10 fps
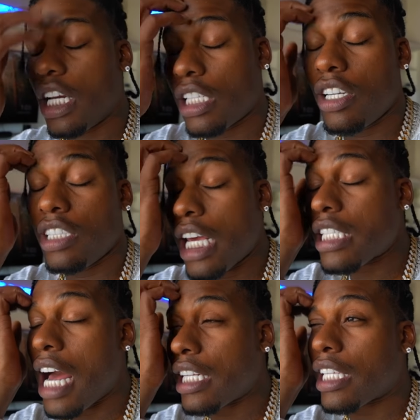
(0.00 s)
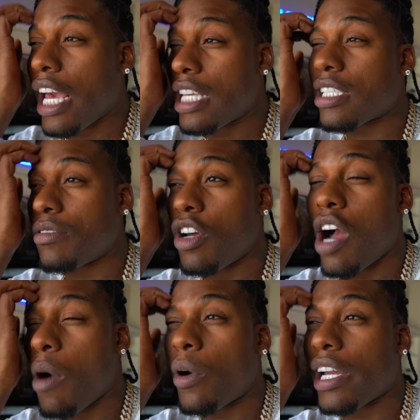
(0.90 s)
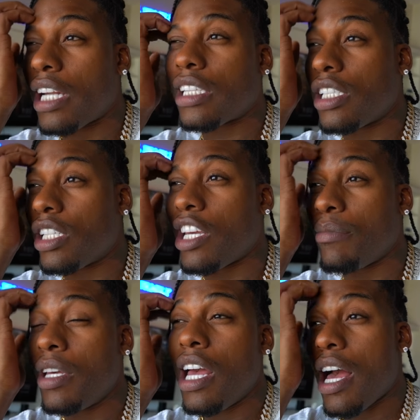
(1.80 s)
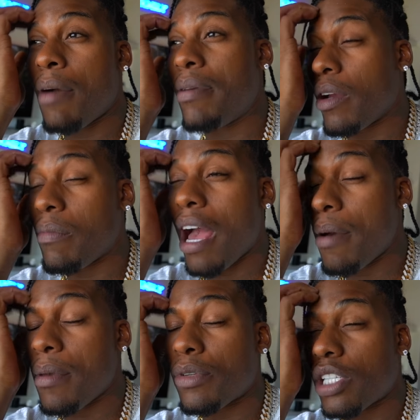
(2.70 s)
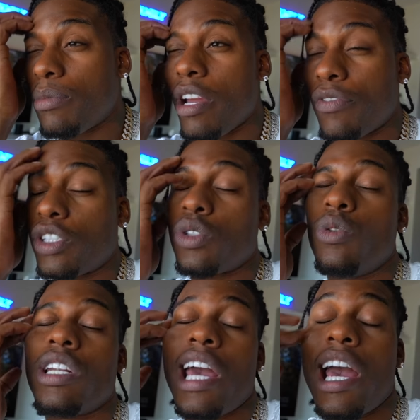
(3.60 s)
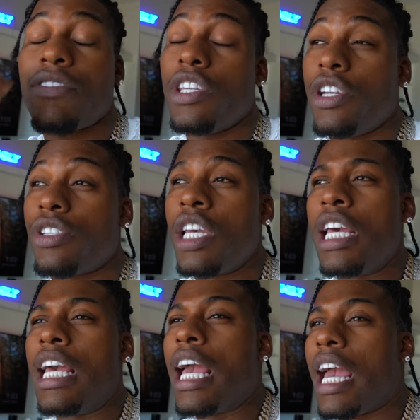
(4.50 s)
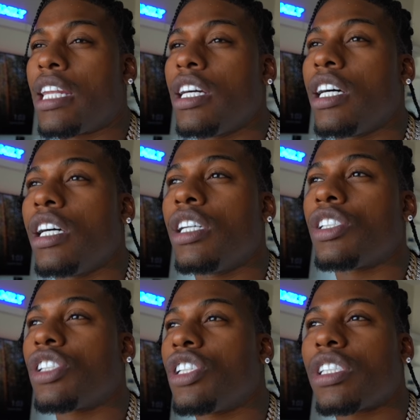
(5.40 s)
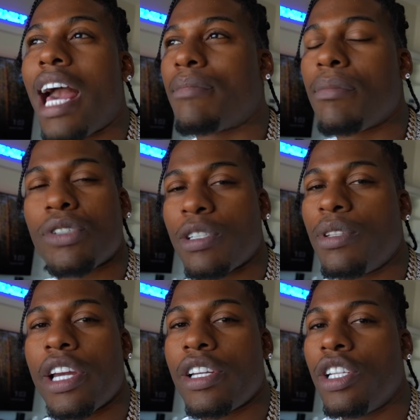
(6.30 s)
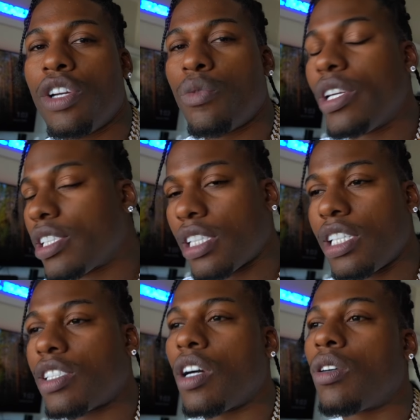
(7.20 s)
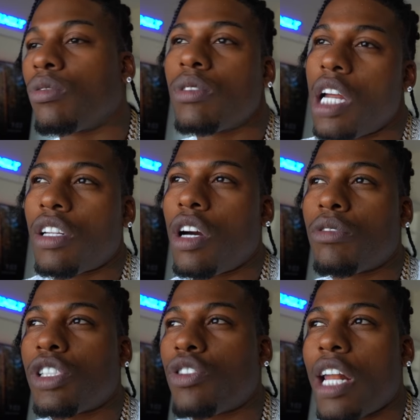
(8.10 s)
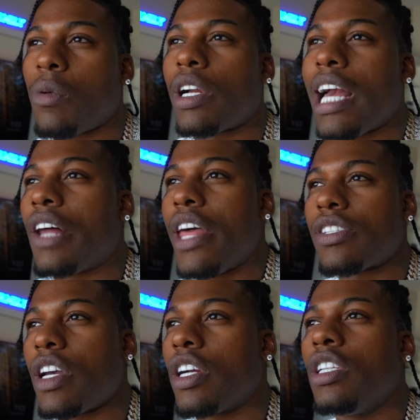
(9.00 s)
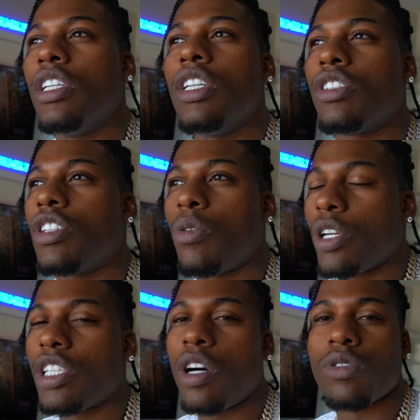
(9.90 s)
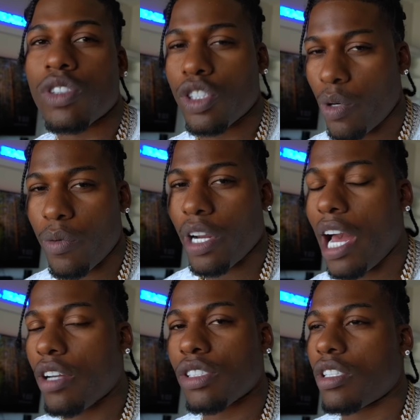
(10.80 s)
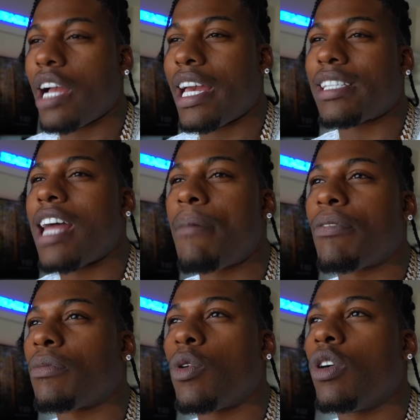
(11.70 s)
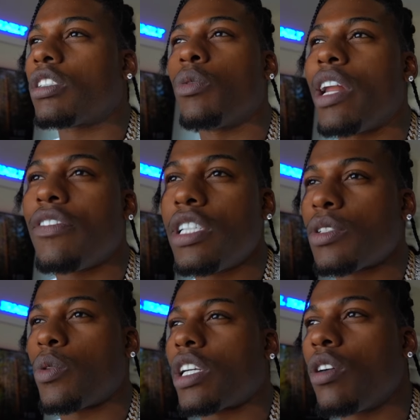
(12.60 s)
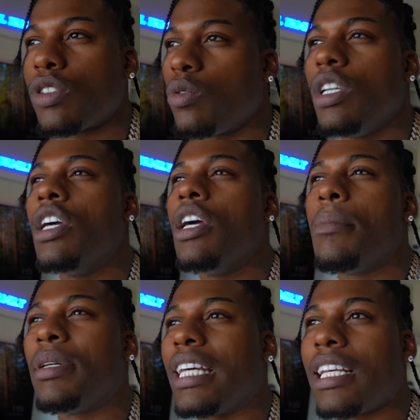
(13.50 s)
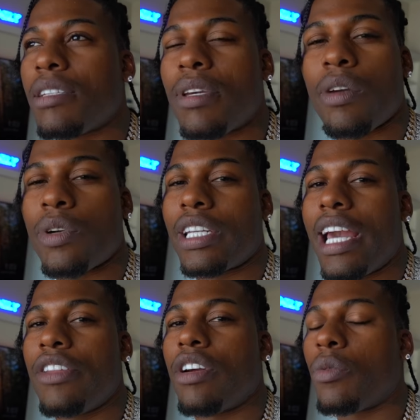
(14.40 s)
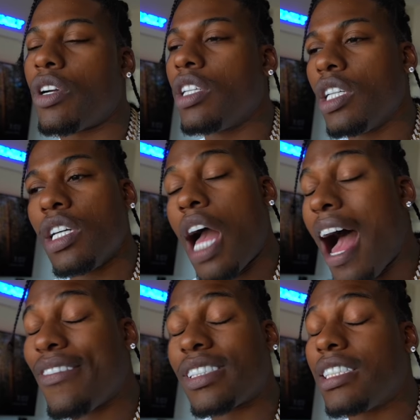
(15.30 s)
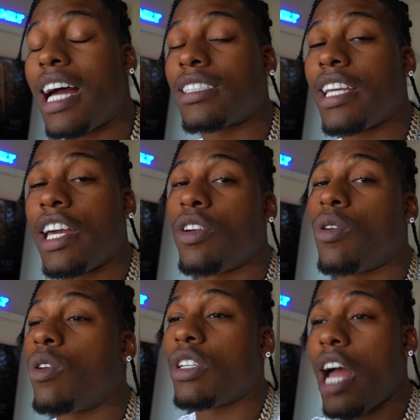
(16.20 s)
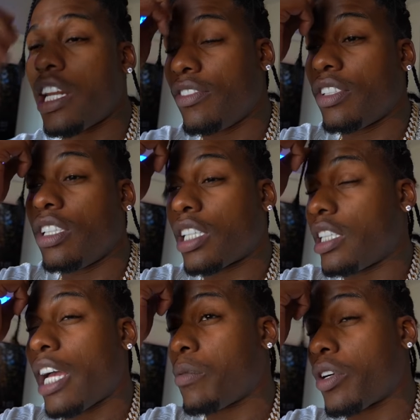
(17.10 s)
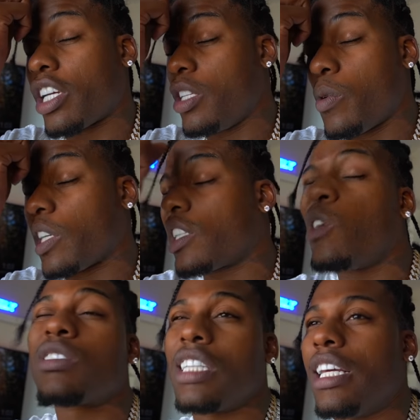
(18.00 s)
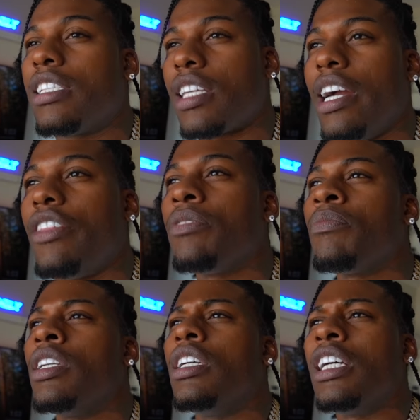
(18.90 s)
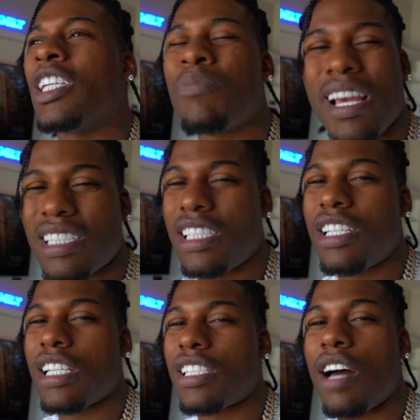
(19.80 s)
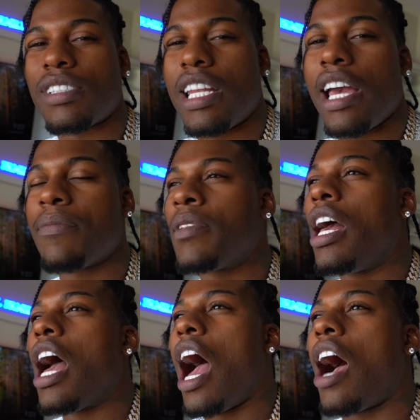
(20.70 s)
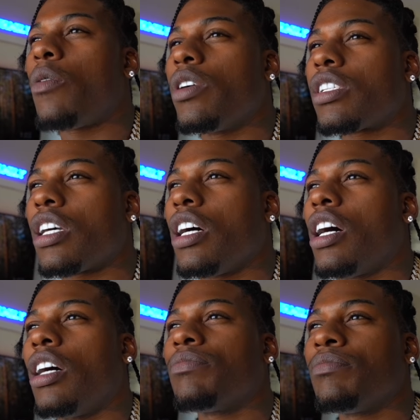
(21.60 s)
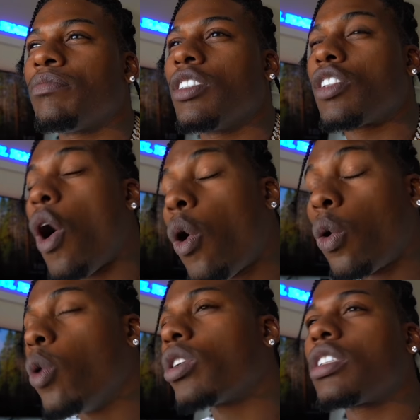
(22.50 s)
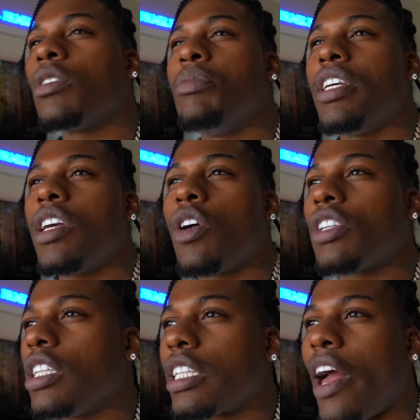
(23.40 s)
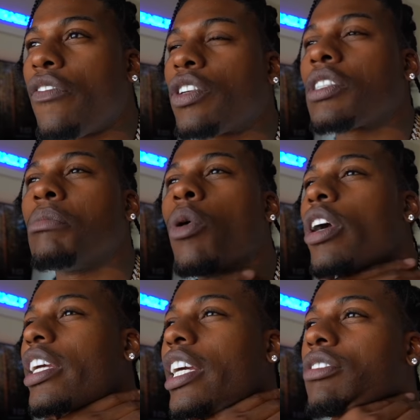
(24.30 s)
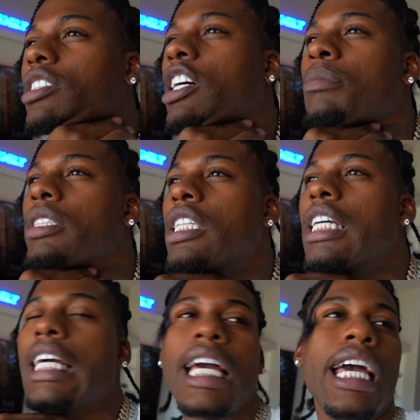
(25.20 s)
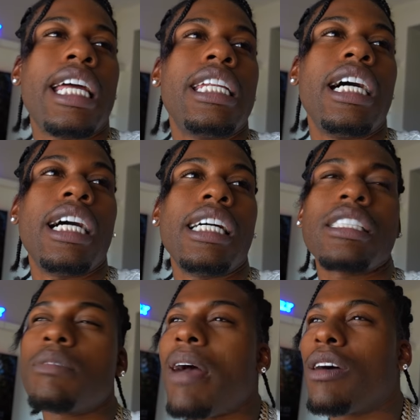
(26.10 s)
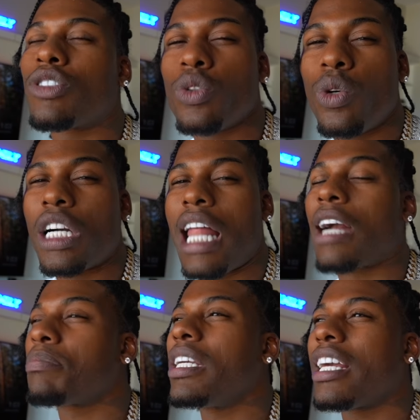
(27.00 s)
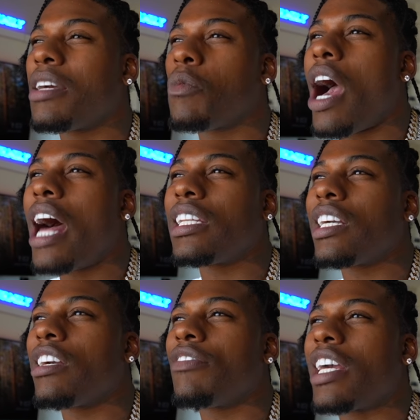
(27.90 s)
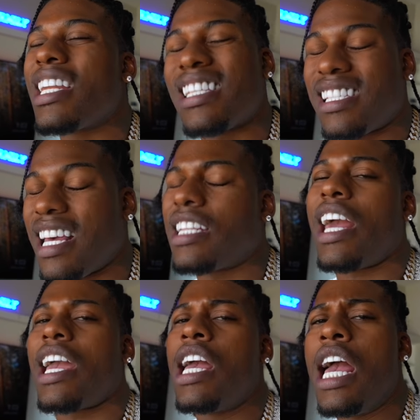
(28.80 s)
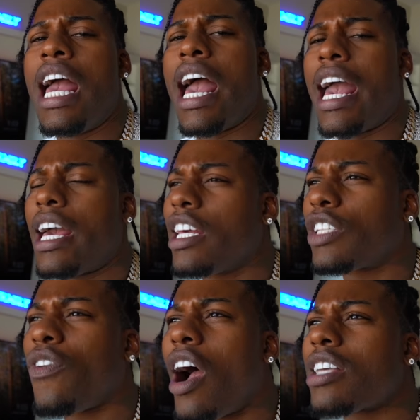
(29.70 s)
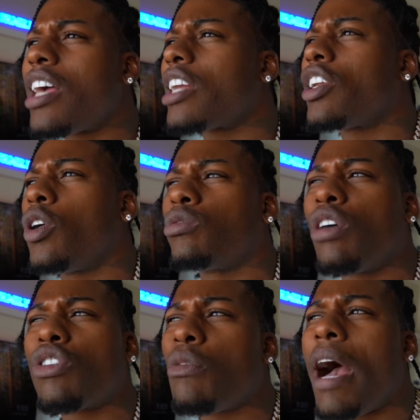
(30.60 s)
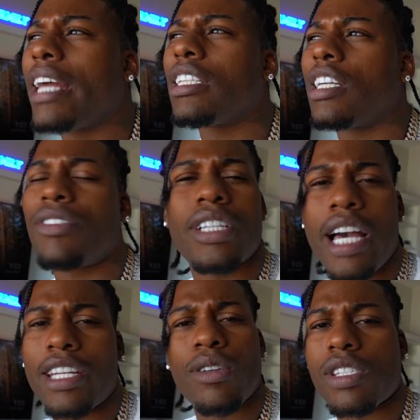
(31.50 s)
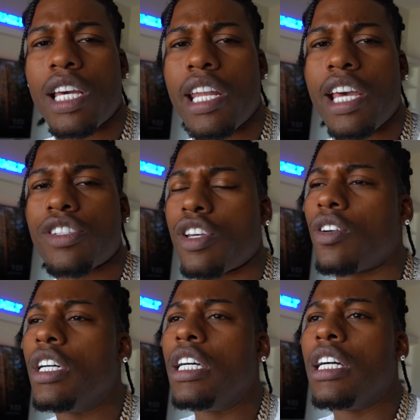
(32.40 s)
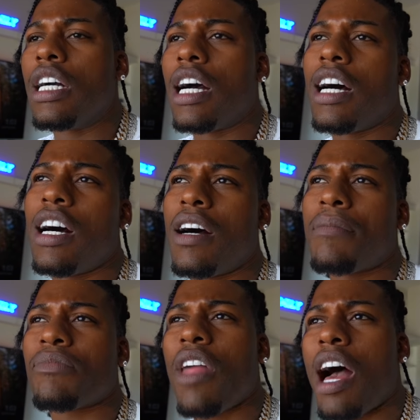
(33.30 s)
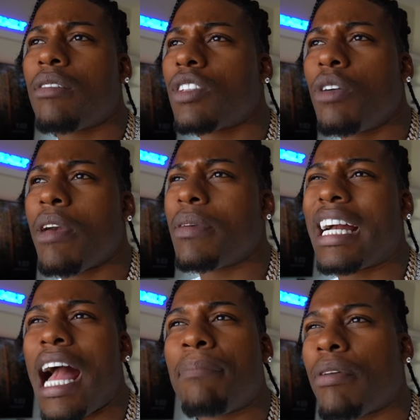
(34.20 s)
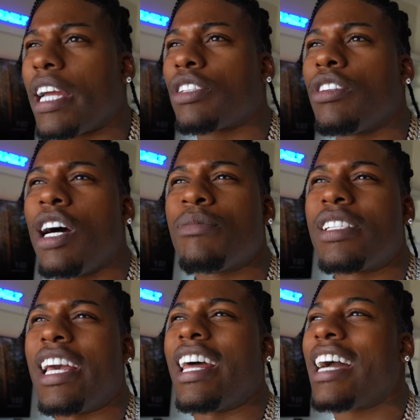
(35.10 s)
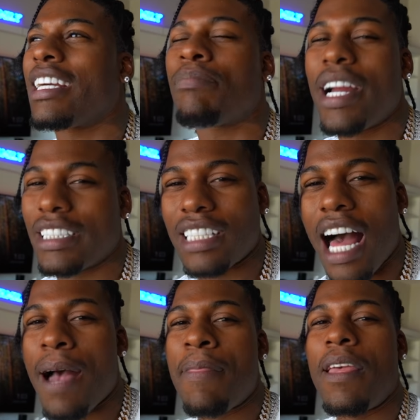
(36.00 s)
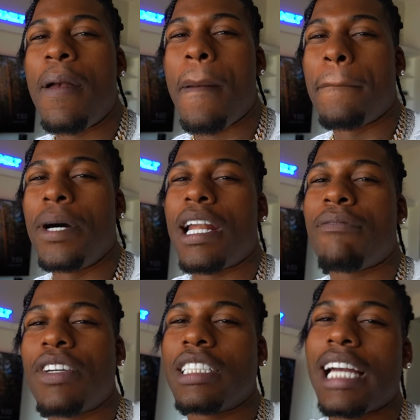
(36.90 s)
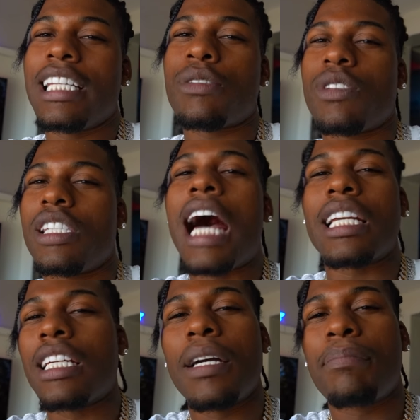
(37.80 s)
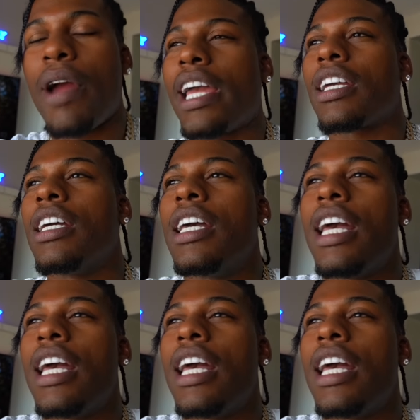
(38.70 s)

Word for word: Clearly that's not the case. You know, I work out at the gym. I've been have my membership there for two and a half years, and uh, she just got a membership there recently. So I don't know. She's trying to work out. That's her. You know, we're adults. She want to work out. She, I can't stop her from going to whatever gym she want to go to. But that doesn't mean that we're together, and we're obviously not together, or not even looking like we're anywhere close to getting together. Especially judging off today. I was uh, told to be on the lookout for some more gifts coming. And uh, it's about 2 o'clock p.m. where I live, and it's Sunday. And as far as I know, don't nobody deliver nothing on Sunday. So um, I don't know. Maybe I got pranked. You know what I'm saying? I get pranked a lot. But I'm feeling like this was not a good prank.